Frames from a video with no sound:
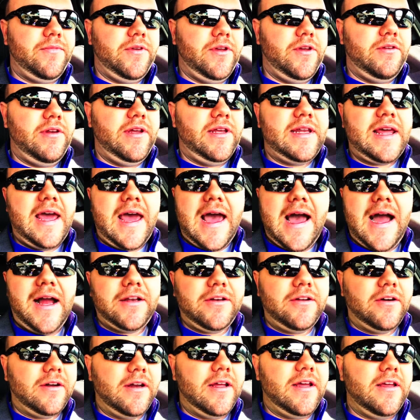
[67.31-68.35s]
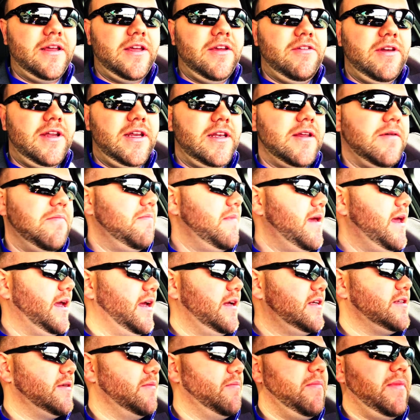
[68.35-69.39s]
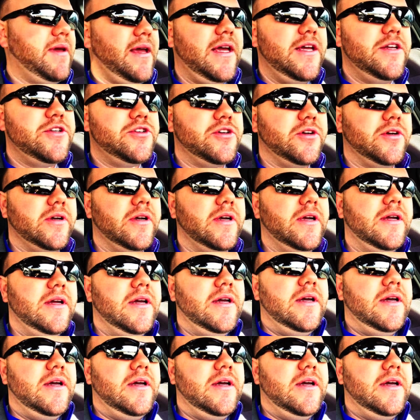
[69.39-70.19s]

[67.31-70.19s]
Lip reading: You need to act on it. You need to make some major